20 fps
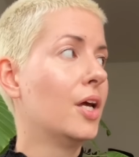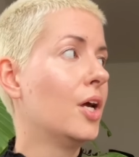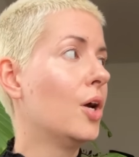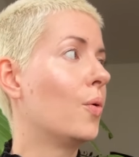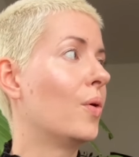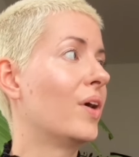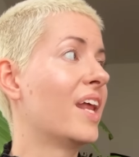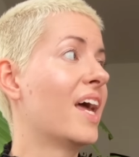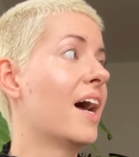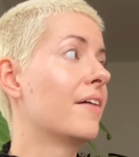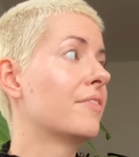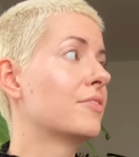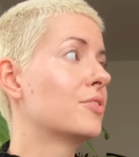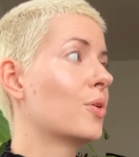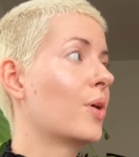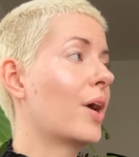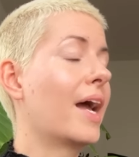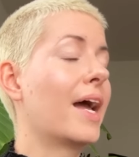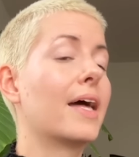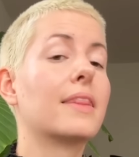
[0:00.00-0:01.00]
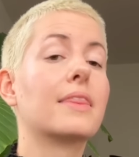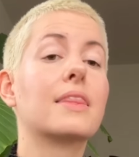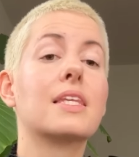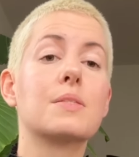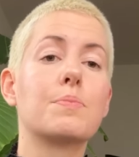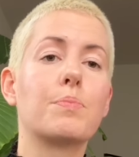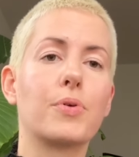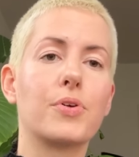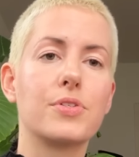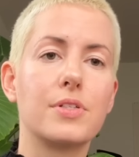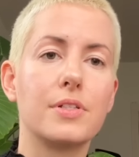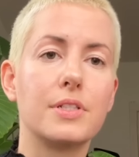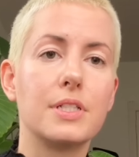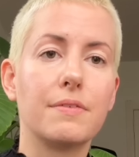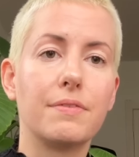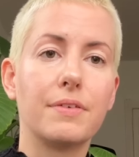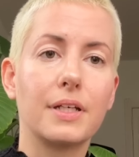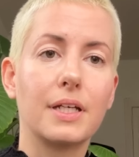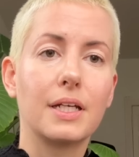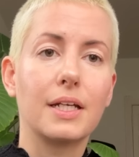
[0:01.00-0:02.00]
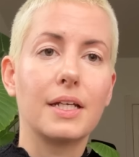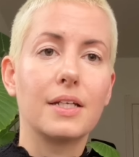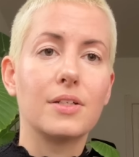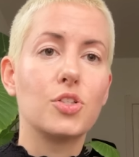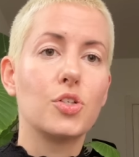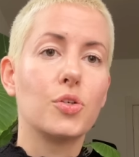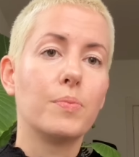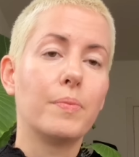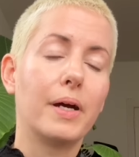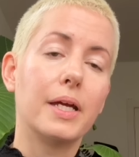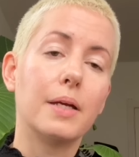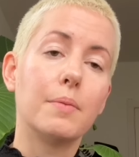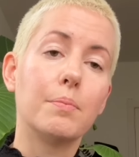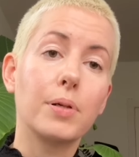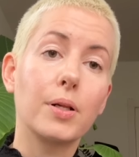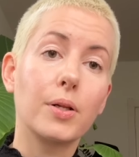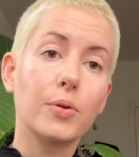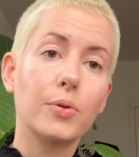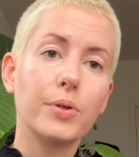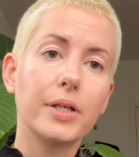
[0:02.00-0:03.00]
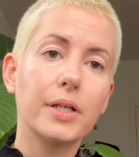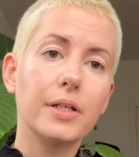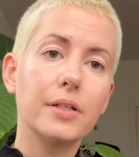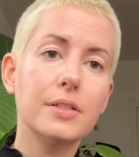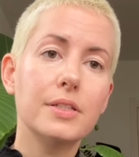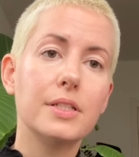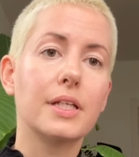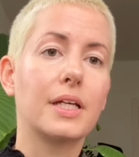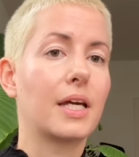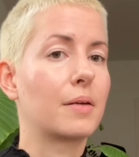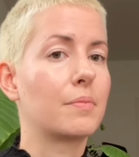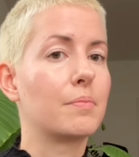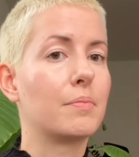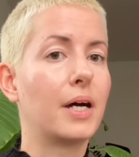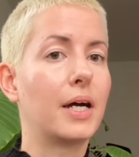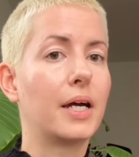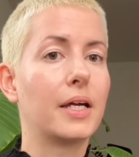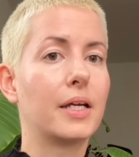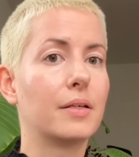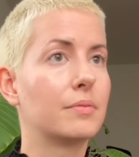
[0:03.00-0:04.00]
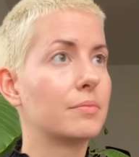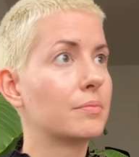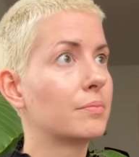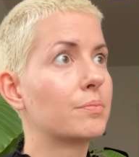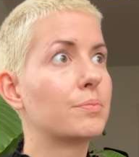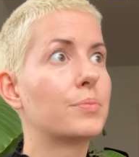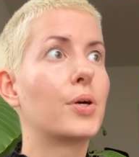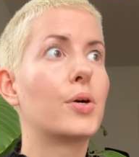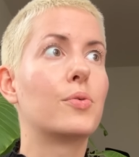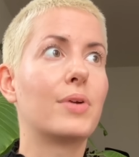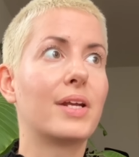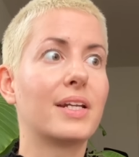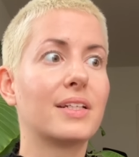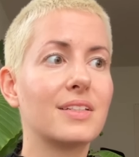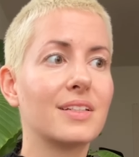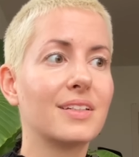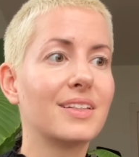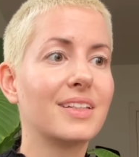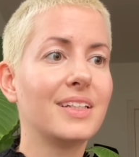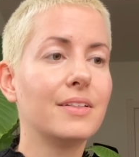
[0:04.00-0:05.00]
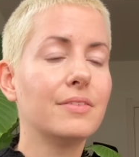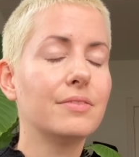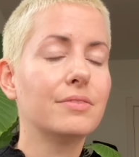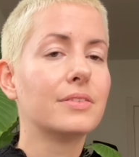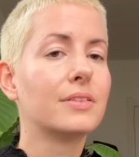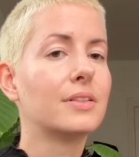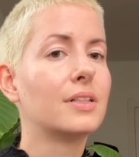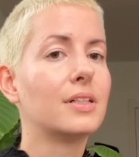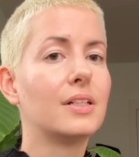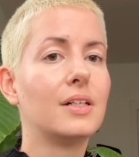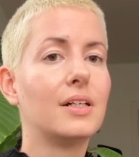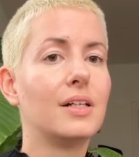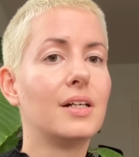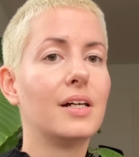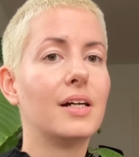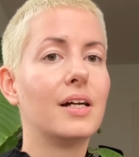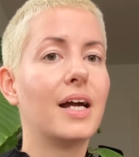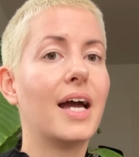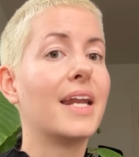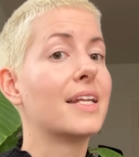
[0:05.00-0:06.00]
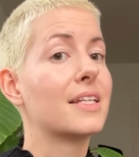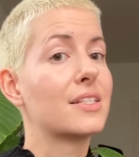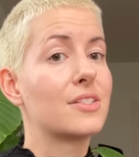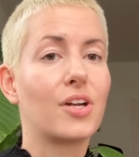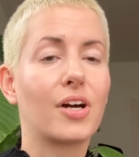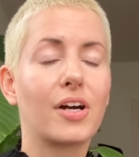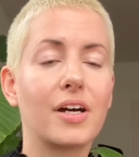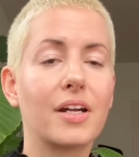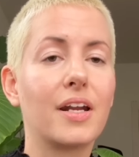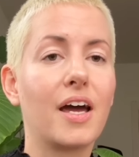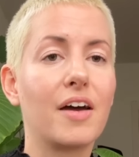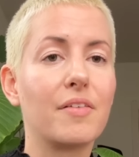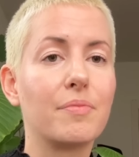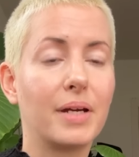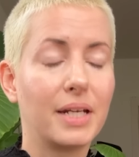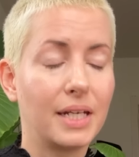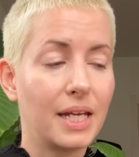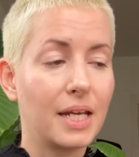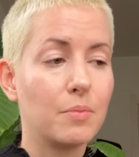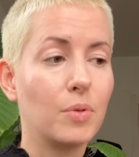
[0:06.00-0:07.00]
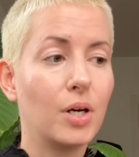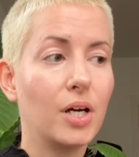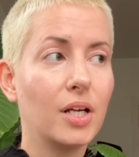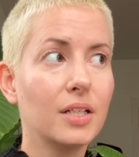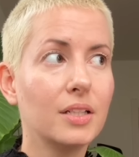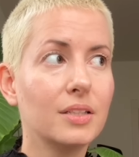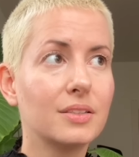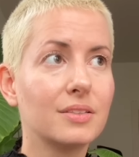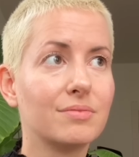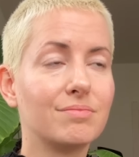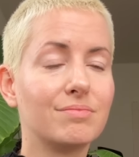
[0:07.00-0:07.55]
when I have to hand this birth certificate into my employer to get my parental leave and it's not gonna have my name on it.